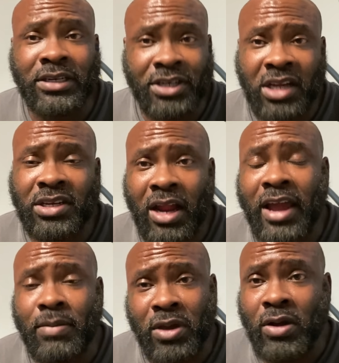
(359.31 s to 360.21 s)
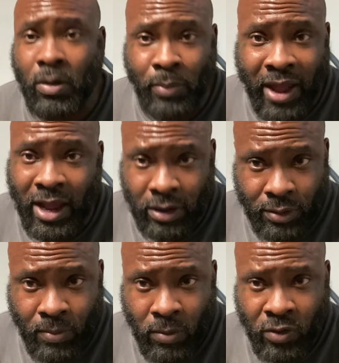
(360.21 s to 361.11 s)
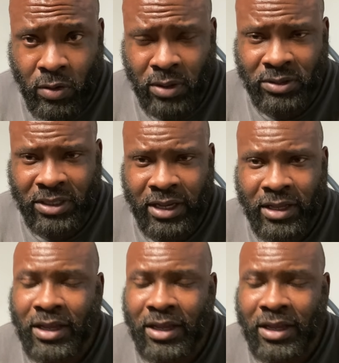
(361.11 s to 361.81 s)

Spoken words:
just like me or badder. You see what I'm saying?